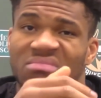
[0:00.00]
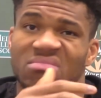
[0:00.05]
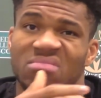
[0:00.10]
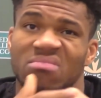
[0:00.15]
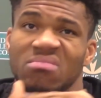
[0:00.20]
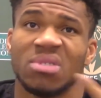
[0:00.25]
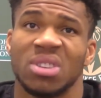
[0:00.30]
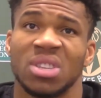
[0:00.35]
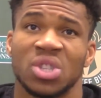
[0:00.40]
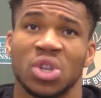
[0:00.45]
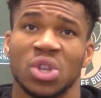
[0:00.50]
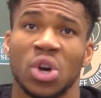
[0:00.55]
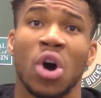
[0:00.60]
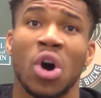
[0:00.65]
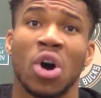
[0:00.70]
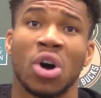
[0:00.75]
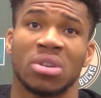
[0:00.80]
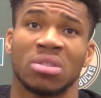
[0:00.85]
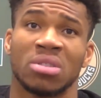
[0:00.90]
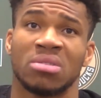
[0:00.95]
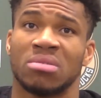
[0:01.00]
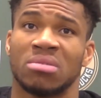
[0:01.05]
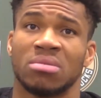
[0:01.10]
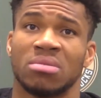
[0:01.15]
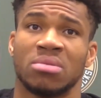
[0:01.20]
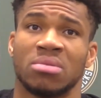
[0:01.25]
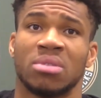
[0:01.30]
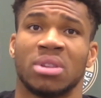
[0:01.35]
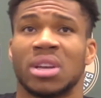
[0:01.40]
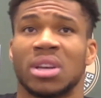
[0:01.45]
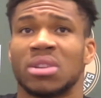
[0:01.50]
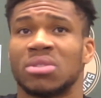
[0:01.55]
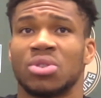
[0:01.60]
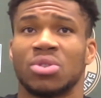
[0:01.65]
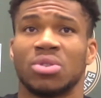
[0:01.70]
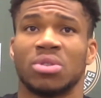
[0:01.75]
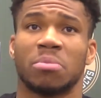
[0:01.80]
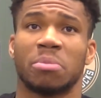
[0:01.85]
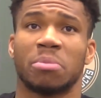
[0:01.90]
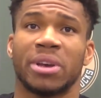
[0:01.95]
it's hard to like
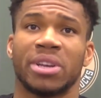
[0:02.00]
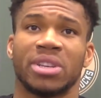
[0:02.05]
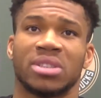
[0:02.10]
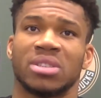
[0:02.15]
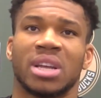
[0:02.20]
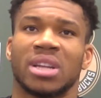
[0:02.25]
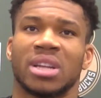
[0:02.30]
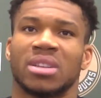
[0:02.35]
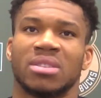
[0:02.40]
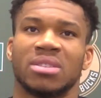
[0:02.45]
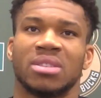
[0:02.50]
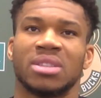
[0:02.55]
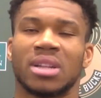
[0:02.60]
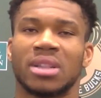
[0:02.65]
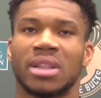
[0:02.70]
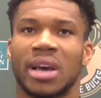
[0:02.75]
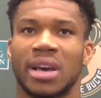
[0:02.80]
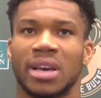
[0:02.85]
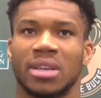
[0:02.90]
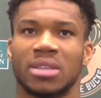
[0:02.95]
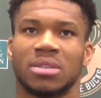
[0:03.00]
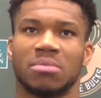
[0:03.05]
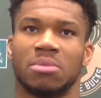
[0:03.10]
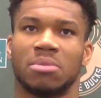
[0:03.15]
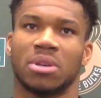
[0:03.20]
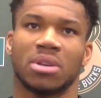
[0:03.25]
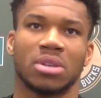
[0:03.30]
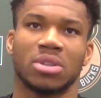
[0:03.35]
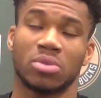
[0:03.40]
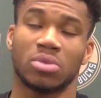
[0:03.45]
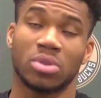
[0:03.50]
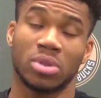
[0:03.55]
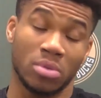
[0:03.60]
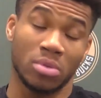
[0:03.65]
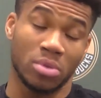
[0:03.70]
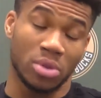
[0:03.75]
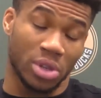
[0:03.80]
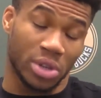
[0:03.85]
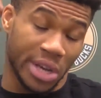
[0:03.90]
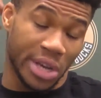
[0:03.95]
turn the page. It's not it's not that easy because it was it
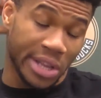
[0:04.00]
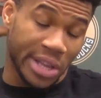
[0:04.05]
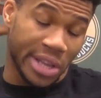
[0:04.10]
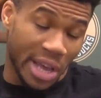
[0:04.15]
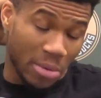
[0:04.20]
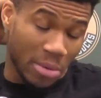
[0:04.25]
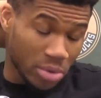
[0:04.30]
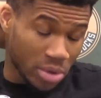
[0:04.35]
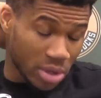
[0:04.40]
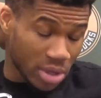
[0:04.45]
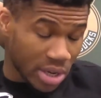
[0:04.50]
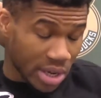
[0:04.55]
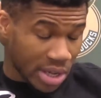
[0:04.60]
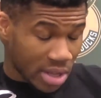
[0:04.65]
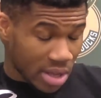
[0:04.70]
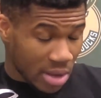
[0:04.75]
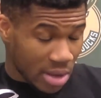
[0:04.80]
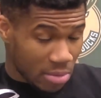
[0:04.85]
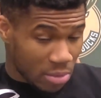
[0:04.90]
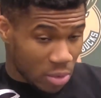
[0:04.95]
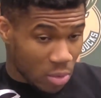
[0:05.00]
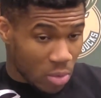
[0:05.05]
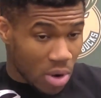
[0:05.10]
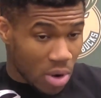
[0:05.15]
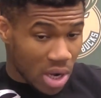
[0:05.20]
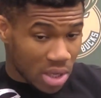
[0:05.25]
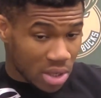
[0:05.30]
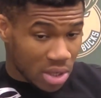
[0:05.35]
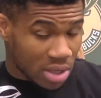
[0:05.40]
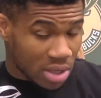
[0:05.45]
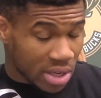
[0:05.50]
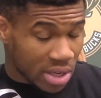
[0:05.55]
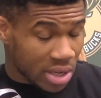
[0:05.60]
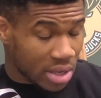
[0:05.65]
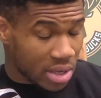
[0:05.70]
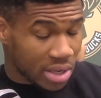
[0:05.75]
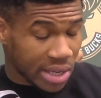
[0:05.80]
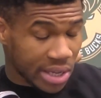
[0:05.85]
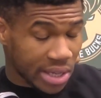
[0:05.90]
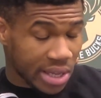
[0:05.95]
was a great game. It was a great game to watch,
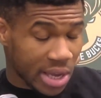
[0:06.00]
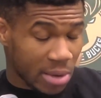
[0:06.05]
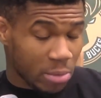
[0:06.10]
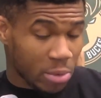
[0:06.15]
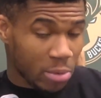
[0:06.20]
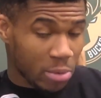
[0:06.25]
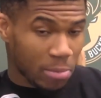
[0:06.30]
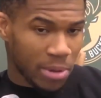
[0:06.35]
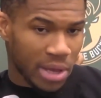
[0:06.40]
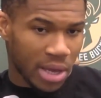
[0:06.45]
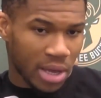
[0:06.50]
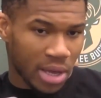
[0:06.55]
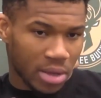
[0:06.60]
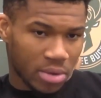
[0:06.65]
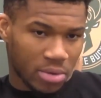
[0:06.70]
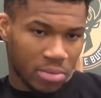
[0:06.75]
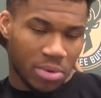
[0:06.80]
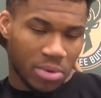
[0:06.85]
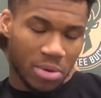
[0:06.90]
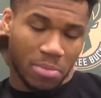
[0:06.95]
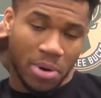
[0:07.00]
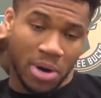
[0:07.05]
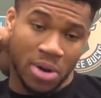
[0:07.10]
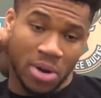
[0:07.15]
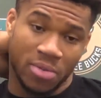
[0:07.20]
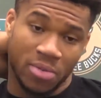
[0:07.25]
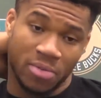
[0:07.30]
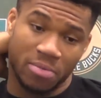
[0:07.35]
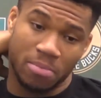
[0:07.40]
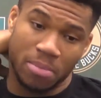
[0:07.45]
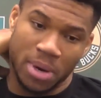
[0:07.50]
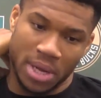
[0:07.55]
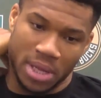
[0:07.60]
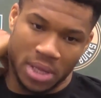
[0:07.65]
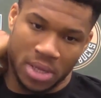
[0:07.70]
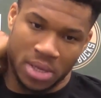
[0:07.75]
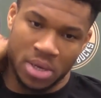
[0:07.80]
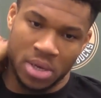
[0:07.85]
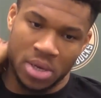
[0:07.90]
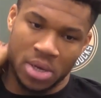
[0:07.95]
great game to play, to be a part of.
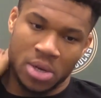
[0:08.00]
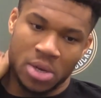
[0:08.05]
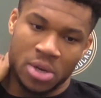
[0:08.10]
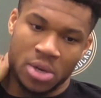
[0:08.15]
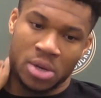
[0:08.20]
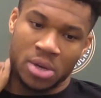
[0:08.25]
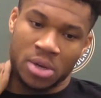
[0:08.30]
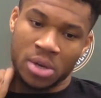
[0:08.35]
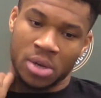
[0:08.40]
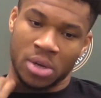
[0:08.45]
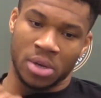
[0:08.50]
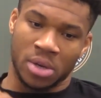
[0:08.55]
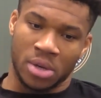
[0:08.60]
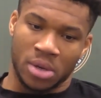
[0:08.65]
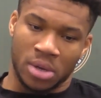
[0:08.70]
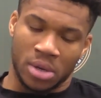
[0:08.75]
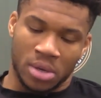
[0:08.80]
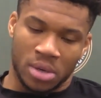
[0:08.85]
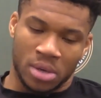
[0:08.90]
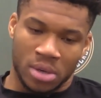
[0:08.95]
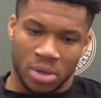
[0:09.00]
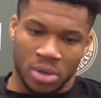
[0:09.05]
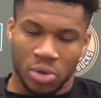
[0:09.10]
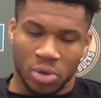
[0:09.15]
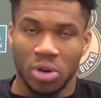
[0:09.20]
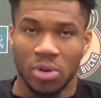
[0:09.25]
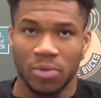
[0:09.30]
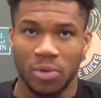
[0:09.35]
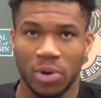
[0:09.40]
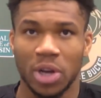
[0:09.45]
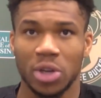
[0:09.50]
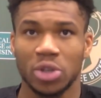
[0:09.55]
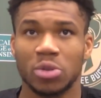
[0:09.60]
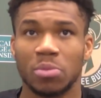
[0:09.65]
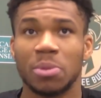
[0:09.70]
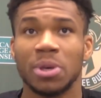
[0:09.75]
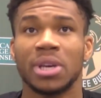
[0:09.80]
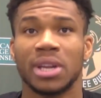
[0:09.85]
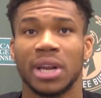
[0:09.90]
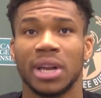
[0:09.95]
But in order for us to
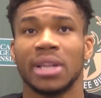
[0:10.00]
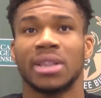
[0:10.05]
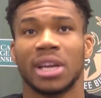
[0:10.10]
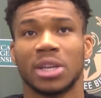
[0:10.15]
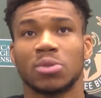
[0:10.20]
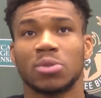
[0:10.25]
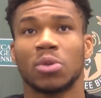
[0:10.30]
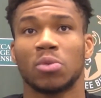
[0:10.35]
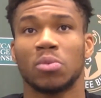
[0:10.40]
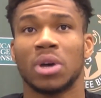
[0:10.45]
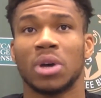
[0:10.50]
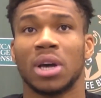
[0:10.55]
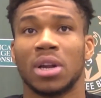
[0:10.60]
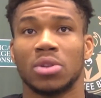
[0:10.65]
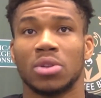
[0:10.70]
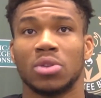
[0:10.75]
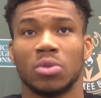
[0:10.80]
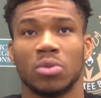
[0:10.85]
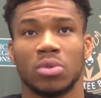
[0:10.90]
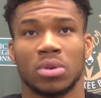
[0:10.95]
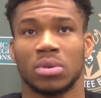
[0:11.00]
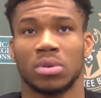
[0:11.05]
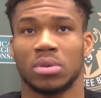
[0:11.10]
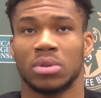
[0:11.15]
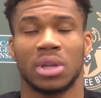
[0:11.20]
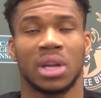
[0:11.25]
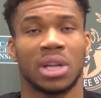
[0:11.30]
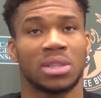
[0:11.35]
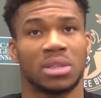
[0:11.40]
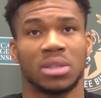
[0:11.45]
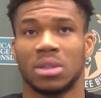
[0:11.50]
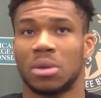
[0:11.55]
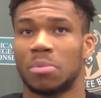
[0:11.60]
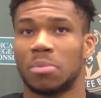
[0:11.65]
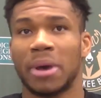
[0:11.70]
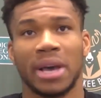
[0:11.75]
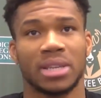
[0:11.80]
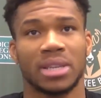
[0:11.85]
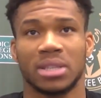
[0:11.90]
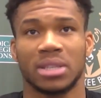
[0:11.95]
be great, that's what we gotta do. That's in the
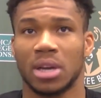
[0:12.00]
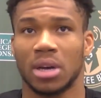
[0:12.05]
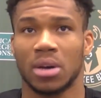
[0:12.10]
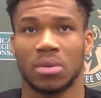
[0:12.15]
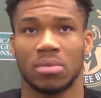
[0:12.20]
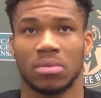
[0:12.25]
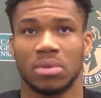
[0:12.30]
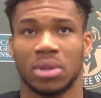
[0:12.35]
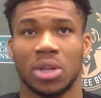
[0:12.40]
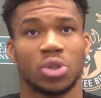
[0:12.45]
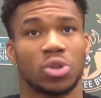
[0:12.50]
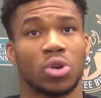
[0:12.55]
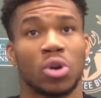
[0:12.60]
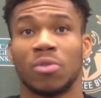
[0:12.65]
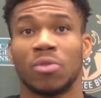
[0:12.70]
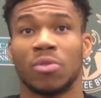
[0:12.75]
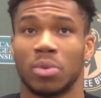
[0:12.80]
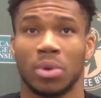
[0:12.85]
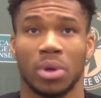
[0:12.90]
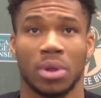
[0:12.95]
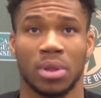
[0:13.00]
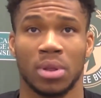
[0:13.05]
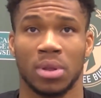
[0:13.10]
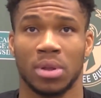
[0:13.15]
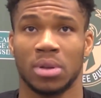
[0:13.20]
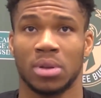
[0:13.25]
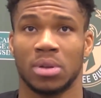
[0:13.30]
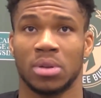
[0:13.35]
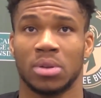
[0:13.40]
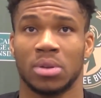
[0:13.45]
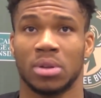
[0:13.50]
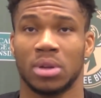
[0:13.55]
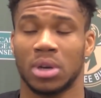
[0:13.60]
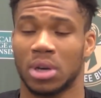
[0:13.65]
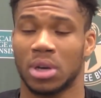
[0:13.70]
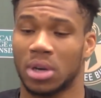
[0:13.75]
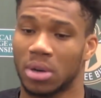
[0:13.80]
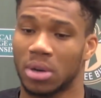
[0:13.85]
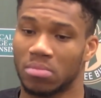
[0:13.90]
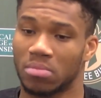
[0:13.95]
past now. That's over with.
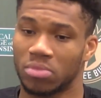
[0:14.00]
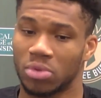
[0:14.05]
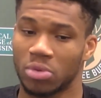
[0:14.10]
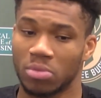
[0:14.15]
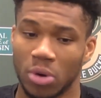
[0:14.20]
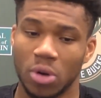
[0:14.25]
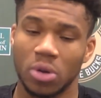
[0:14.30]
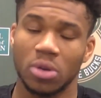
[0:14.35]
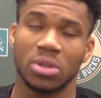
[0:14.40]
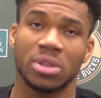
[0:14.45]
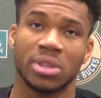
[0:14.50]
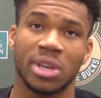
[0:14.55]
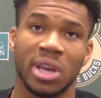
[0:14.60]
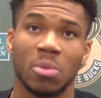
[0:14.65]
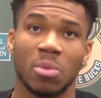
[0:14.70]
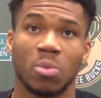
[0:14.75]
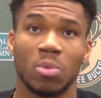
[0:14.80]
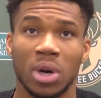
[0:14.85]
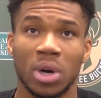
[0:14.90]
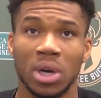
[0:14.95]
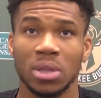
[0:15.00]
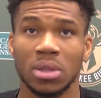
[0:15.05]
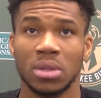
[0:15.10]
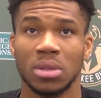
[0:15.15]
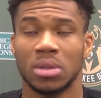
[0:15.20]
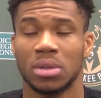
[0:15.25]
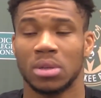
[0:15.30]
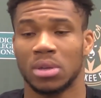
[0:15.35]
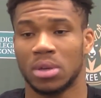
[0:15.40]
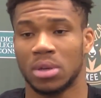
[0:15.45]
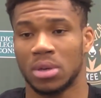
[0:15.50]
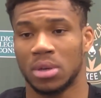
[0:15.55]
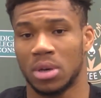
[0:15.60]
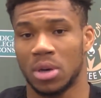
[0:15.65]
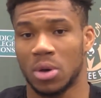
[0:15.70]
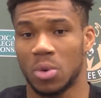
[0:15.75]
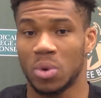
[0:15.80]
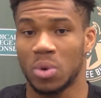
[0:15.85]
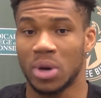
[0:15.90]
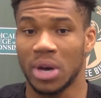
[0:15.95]
Um, tomorrow is game one.
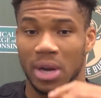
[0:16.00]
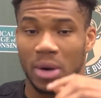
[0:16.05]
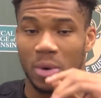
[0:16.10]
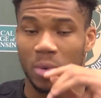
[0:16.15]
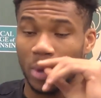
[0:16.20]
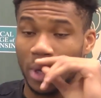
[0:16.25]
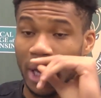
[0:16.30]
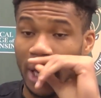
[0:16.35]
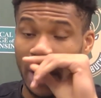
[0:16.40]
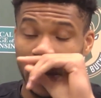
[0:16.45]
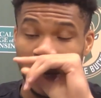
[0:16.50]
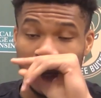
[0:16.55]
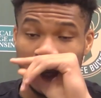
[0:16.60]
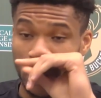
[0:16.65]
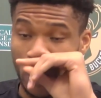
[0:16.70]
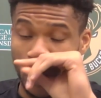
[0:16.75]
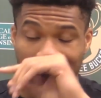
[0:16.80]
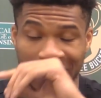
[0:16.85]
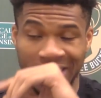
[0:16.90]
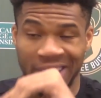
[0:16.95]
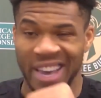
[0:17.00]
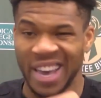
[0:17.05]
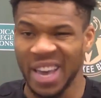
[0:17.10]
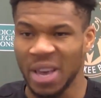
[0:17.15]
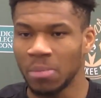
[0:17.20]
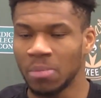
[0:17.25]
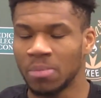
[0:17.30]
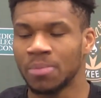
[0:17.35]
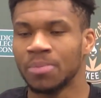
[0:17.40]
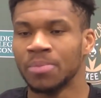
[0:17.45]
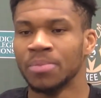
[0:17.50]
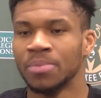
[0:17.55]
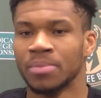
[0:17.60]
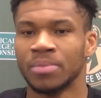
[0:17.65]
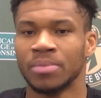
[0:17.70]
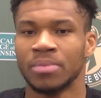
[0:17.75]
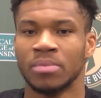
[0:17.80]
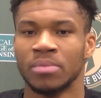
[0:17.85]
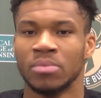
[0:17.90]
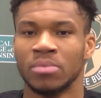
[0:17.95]
We gotta we gotta enjoy the game.
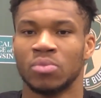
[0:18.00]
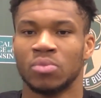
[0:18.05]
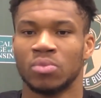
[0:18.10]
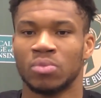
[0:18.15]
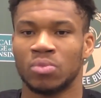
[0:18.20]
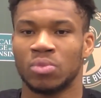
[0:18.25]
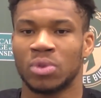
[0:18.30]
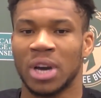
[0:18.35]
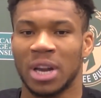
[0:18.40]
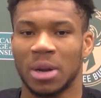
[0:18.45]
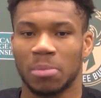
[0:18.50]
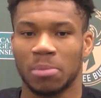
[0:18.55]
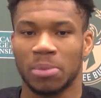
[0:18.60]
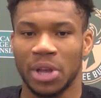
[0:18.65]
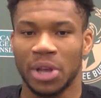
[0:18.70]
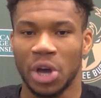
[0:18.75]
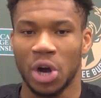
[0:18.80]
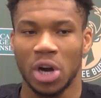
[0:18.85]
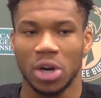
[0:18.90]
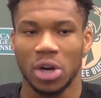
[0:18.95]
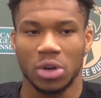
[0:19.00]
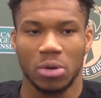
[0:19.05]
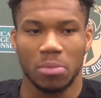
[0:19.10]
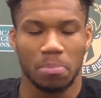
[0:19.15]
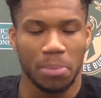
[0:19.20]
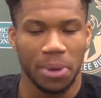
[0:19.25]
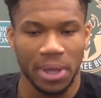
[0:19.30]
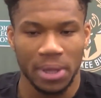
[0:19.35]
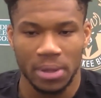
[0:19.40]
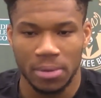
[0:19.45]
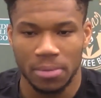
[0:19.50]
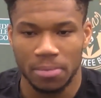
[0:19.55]
We gotta play hard, compete,